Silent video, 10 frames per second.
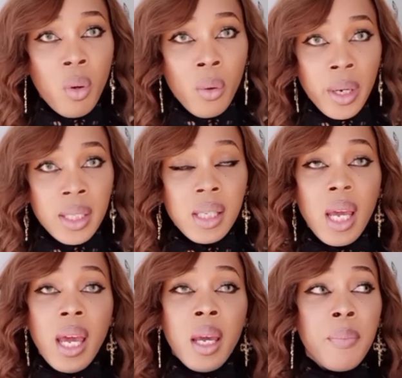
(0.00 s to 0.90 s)
points
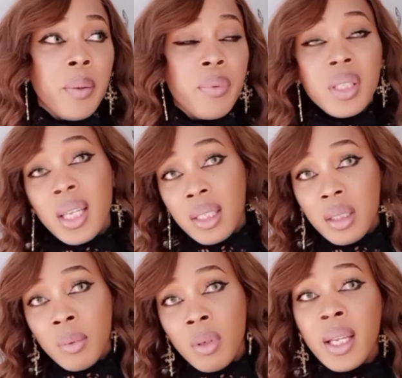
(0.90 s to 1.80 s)
and be
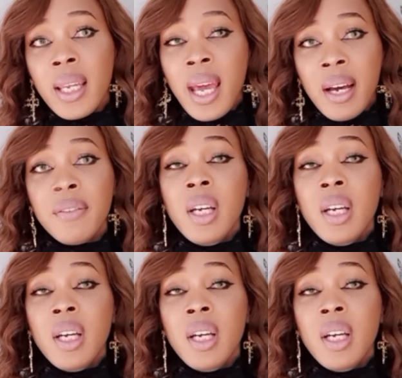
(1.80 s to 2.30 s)
presentable and have